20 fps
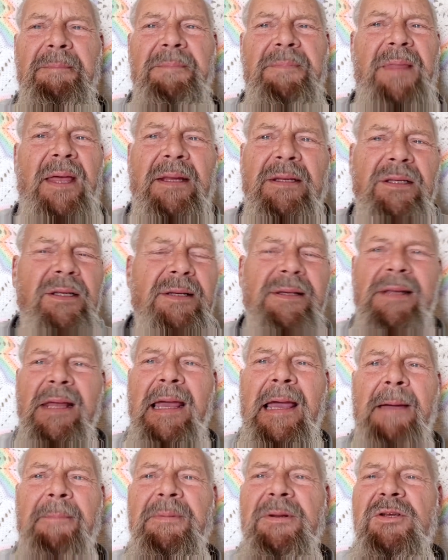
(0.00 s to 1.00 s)
That didn't
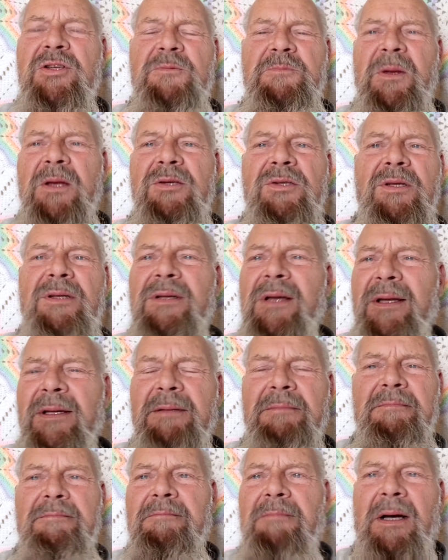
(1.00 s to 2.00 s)
happen, especially not
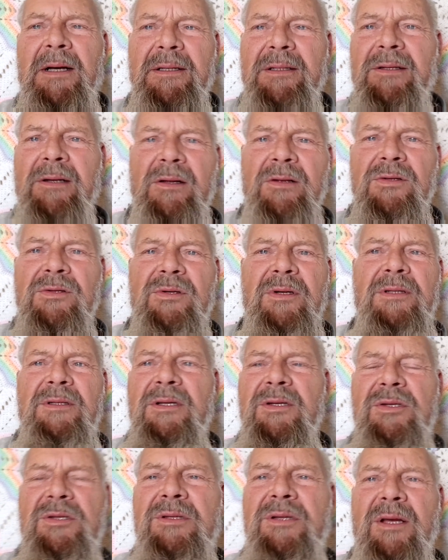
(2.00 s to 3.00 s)
in my culture. It
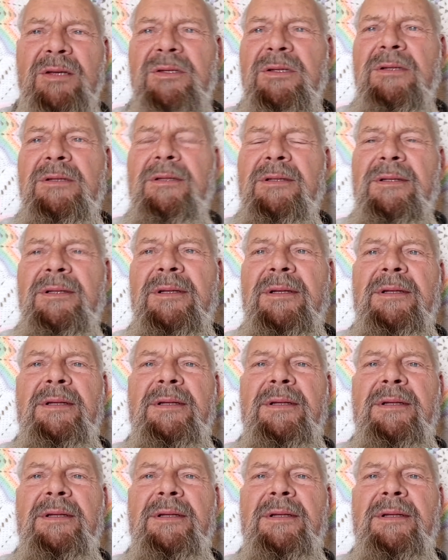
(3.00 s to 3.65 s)
just doesn't